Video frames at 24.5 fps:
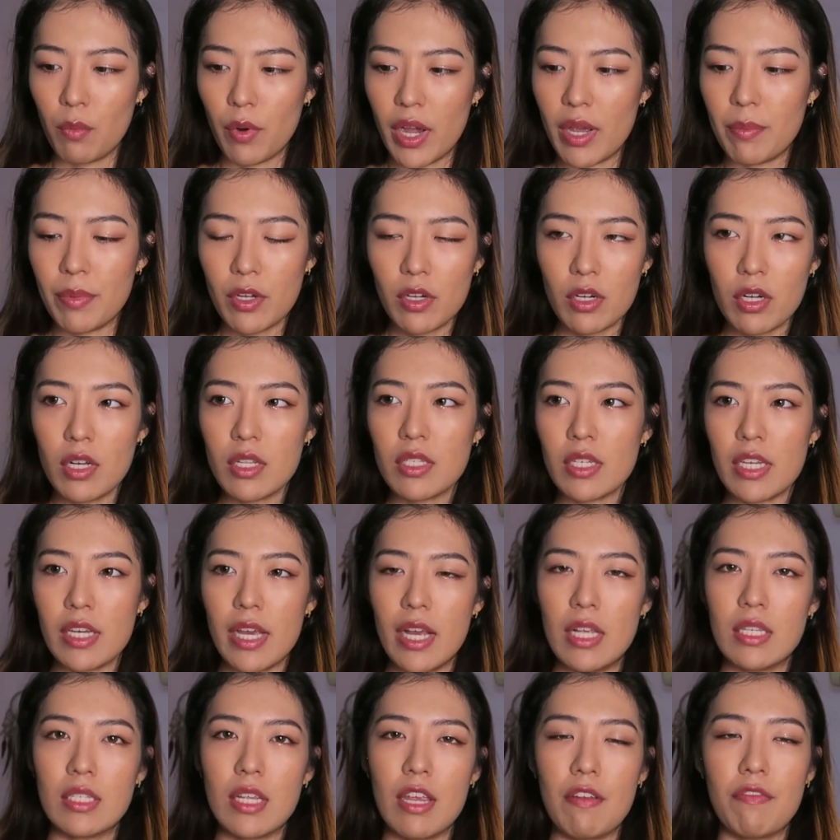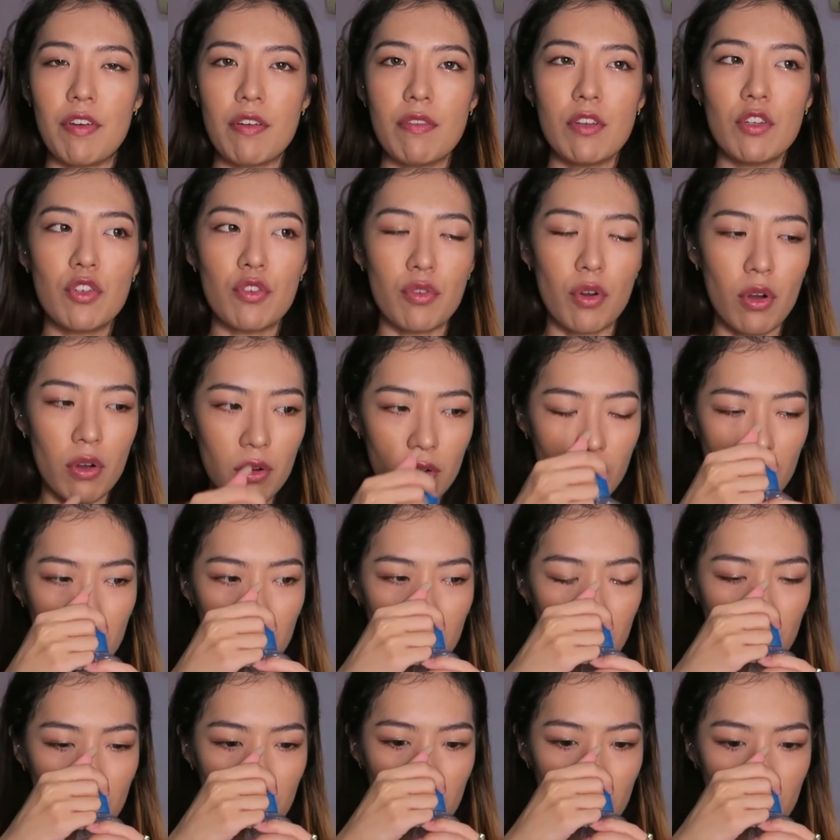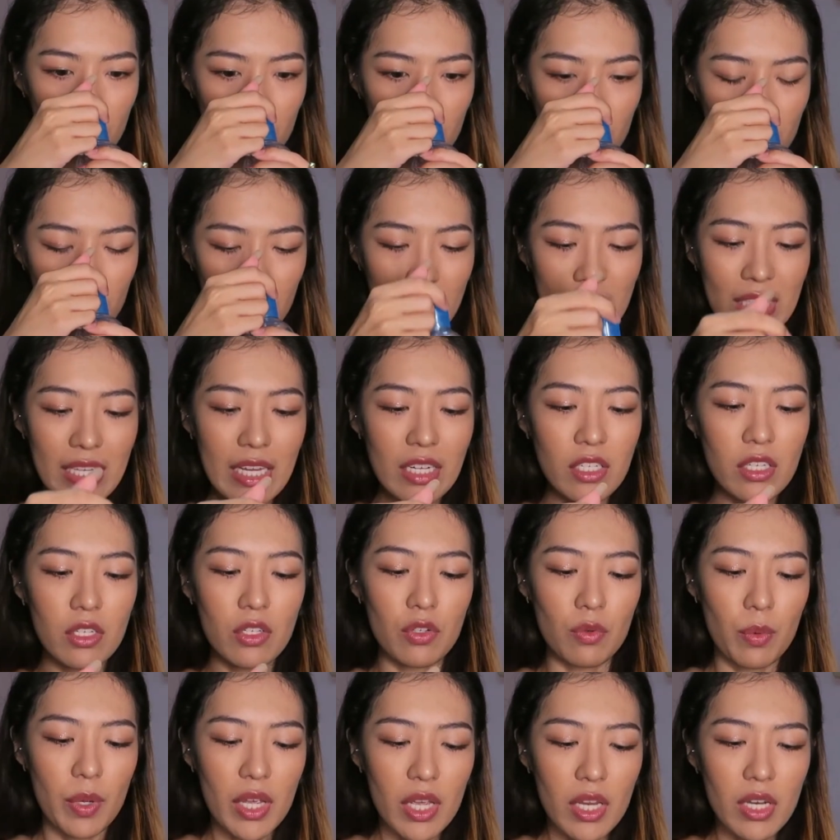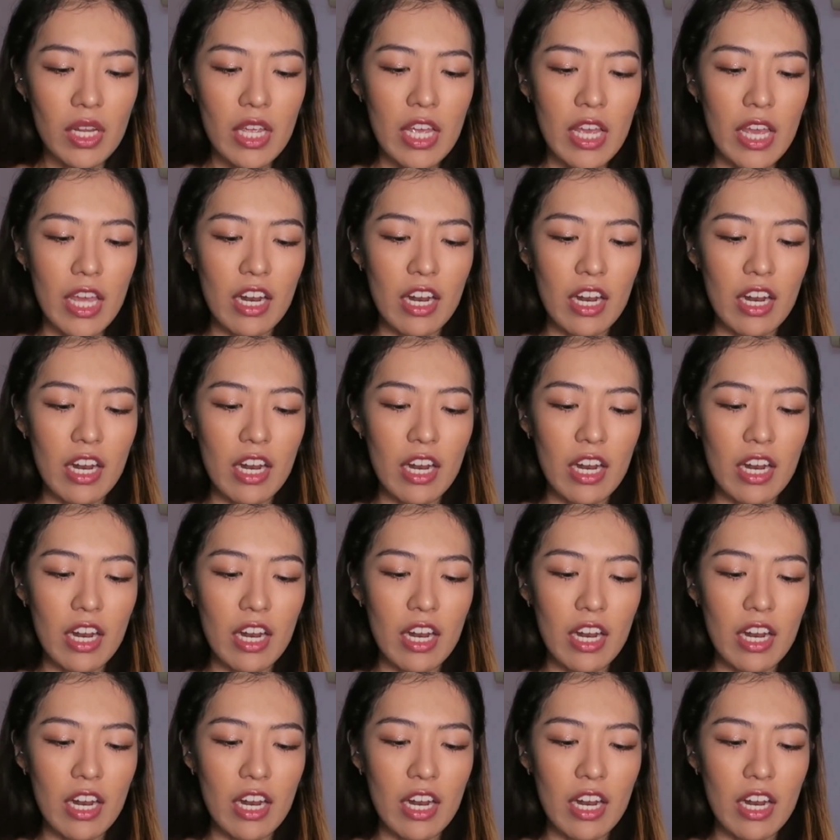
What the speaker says: Why? Because it has a very strong scent to it,